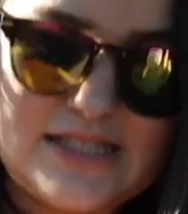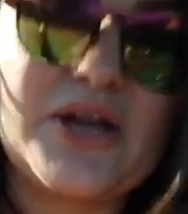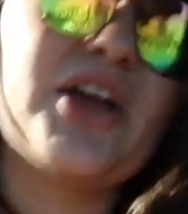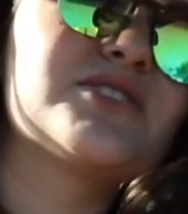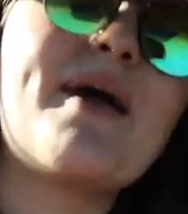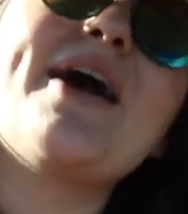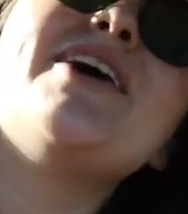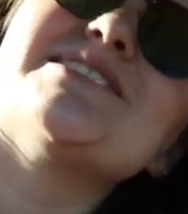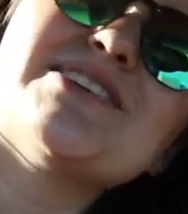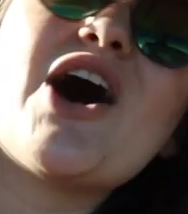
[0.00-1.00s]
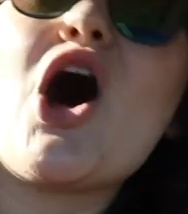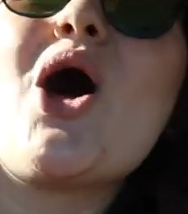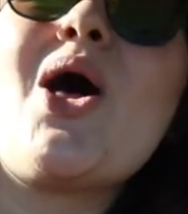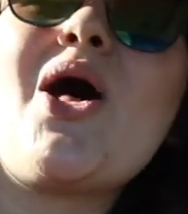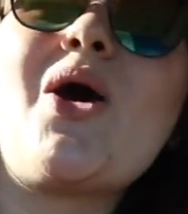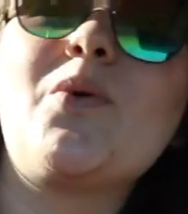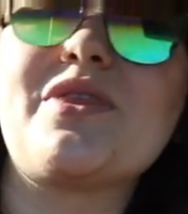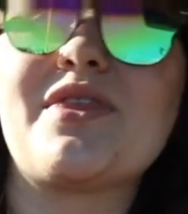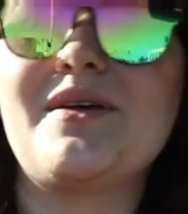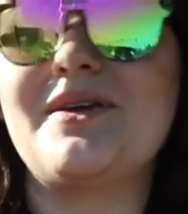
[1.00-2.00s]
So here's my Ulta haul with
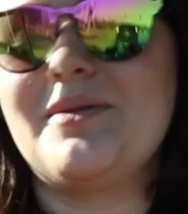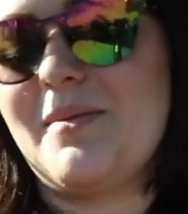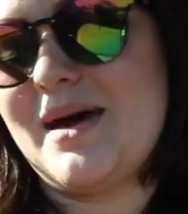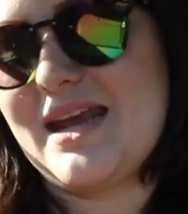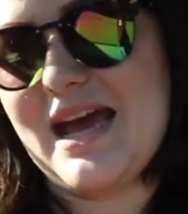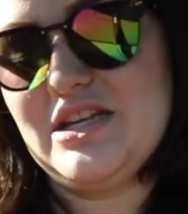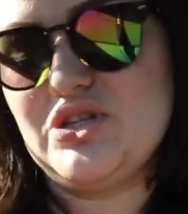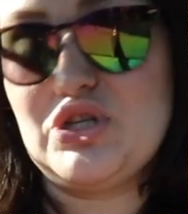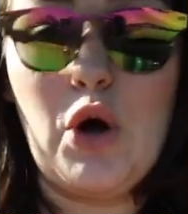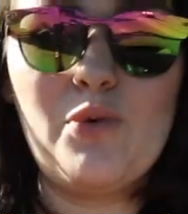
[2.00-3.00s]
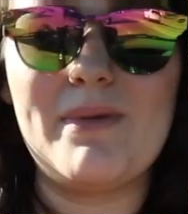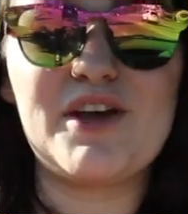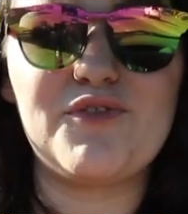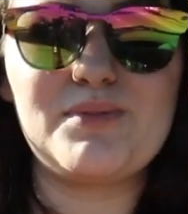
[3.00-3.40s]
the money I don't make from